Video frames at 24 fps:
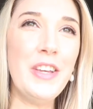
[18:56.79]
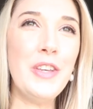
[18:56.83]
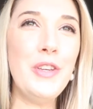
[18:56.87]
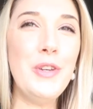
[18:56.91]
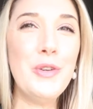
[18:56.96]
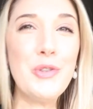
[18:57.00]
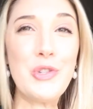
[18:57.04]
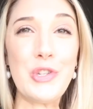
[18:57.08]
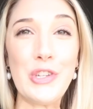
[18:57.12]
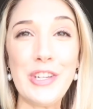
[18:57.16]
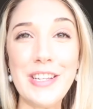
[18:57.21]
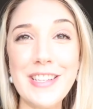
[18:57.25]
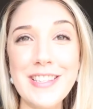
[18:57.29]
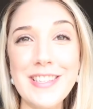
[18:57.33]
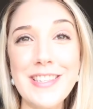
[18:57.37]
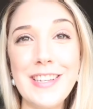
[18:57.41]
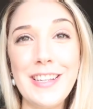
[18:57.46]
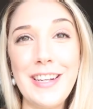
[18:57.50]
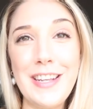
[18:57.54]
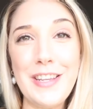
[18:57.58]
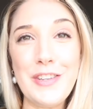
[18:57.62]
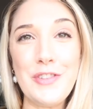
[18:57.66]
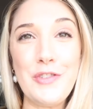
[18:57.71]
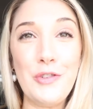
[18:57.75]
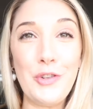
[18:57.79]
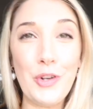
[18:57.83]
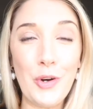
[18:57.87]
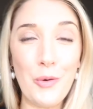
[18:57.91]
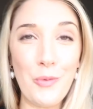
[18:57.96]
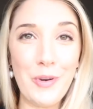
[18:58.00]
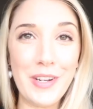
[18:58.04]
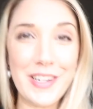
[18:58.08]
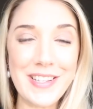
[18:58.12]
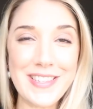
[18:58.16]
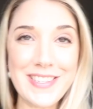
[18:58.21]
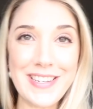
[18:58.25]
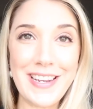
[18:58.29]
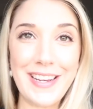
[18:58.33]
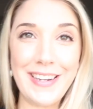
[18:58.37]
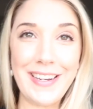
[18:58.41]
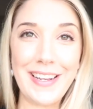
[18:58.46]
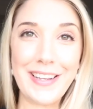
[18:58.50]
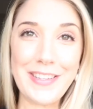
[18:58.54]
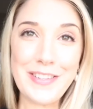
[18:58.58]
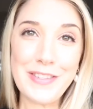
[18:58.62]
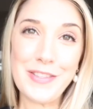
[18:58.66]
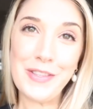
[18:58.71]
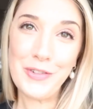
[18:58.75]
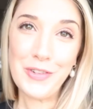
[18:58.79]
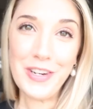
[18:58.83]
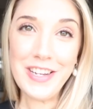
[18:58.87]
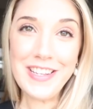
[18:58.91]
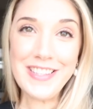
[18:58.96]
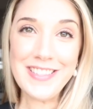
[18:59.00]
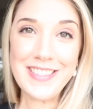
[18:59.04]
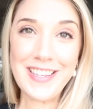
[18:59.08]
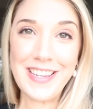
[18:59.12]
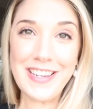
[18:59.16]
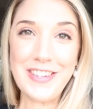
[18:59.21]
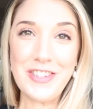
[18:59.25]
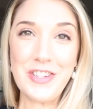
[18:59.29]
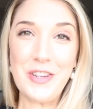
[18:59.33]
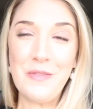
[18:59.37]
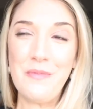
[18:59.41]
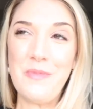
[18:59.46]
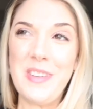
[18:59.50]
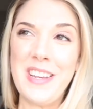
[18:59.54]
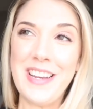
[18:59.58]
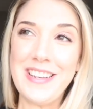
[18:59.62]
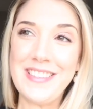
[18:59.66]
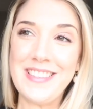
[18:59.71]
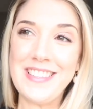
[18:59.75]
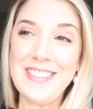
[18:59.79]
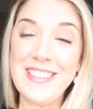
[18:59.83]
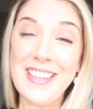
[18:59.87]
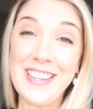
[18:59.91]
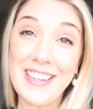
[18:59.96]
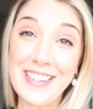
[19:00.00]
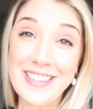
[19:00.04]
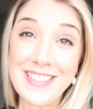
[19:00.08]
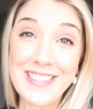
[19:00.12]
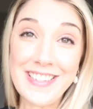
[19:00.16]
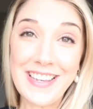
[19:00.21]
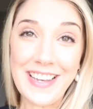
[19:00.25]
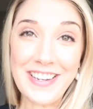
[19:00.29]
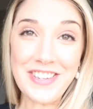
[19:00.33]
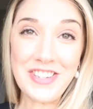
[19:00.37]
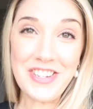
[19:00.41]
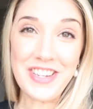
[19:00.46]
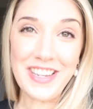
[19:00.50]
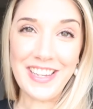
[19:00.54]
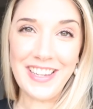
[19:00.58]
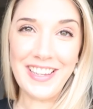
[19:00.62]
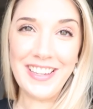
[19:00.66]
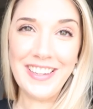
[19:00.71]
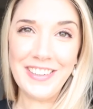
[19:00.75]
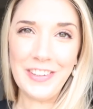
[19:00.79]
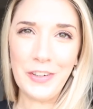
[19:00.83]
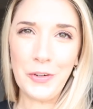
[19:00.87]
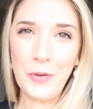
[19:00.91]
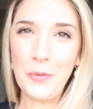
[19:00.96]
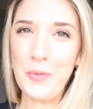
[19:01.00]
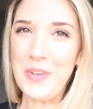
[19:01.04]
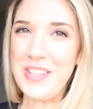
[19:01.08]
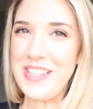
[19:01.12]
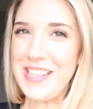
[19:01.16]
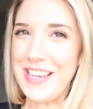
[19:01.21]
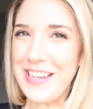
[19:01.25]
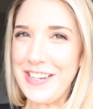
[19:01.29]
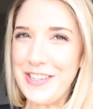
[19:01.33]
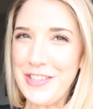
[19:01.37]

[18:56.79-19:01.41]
Usually in cities you don't want to stay next to the train station because it's like a sketchy, or we'd say